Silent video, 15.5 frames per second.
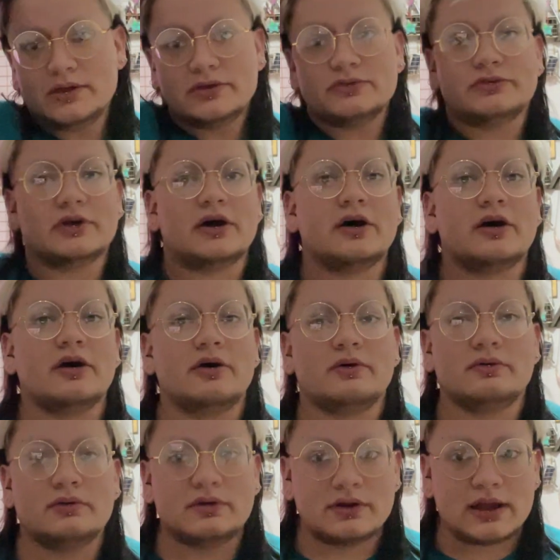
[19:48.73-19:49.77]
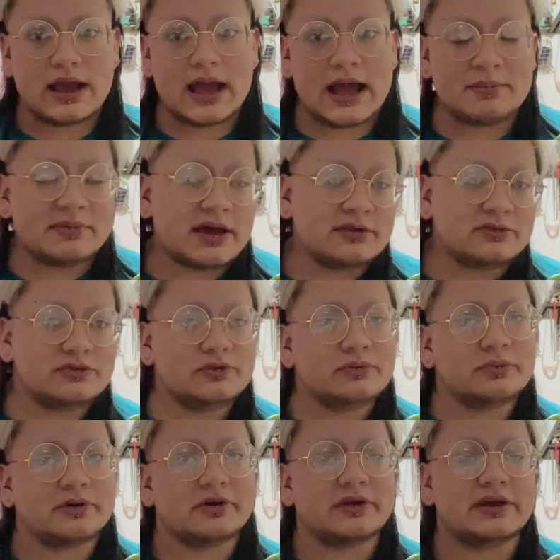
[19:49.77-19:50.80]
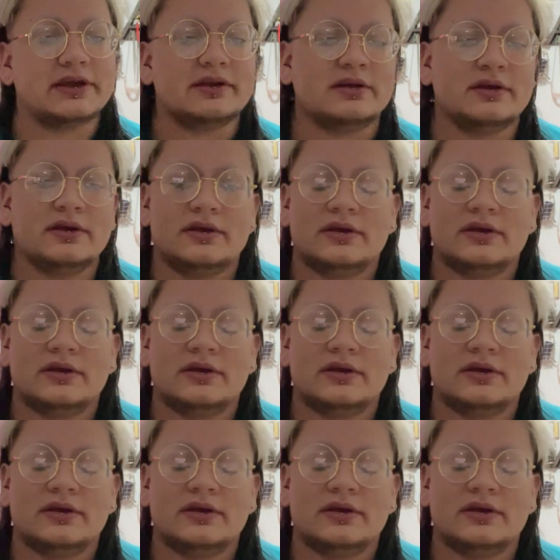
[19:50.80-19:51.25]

So, I'm not too worried.